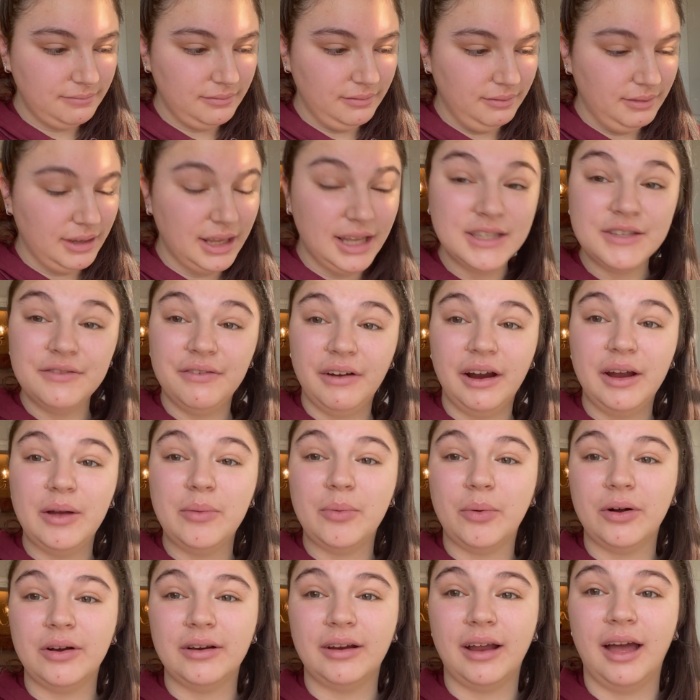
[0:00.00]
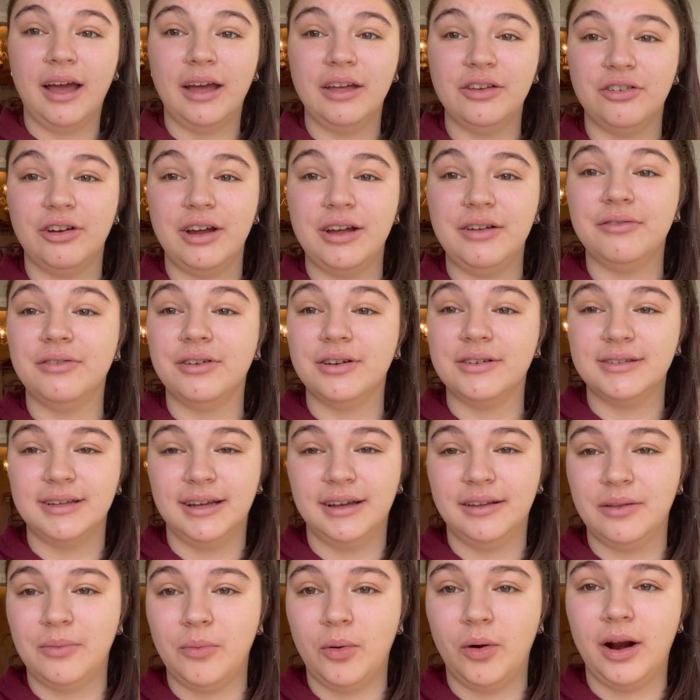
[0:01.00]
it's very important to hydrate first thing in
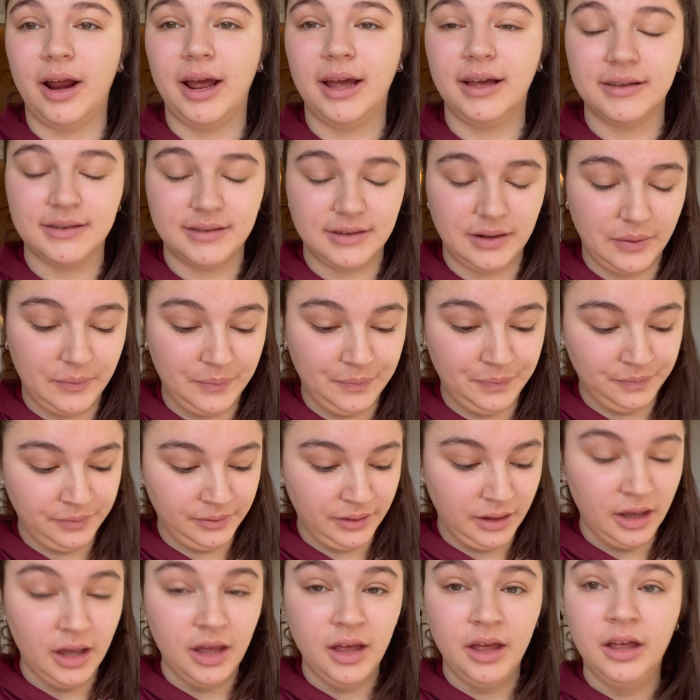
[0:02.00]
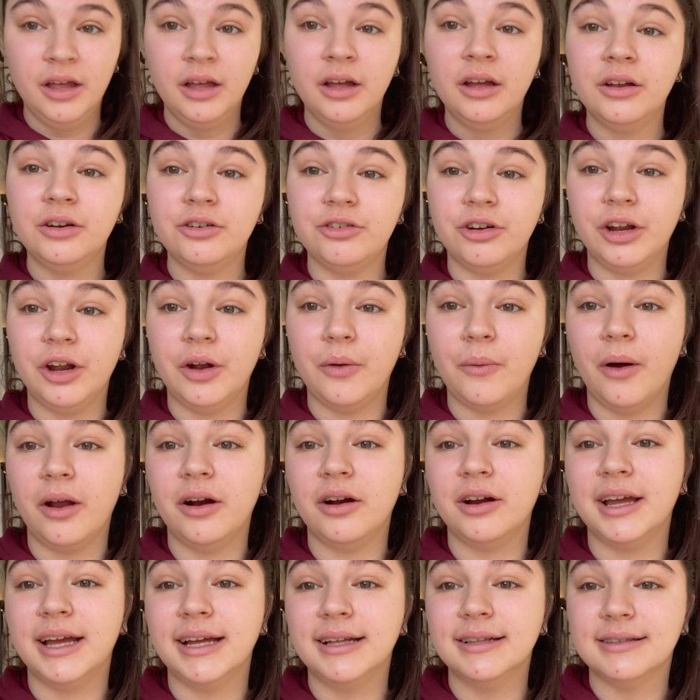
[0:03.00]
the morning. So drink your water,
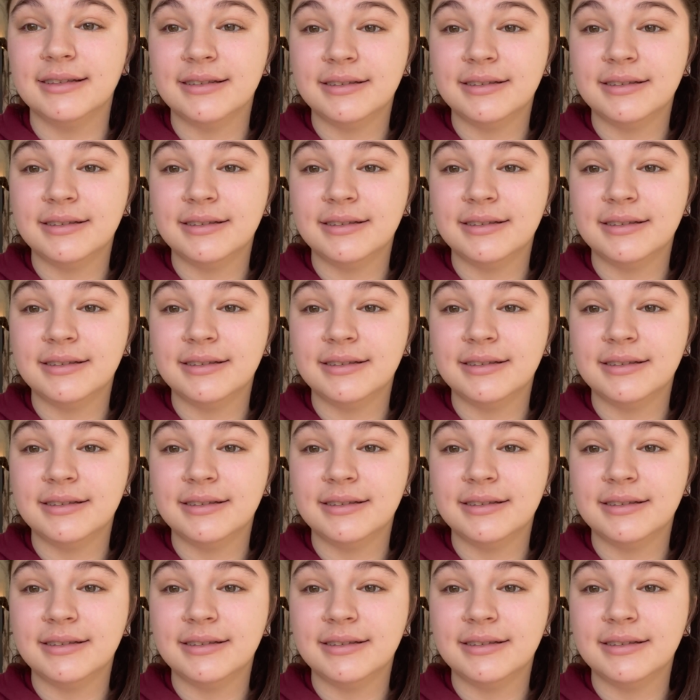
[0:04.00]
kids.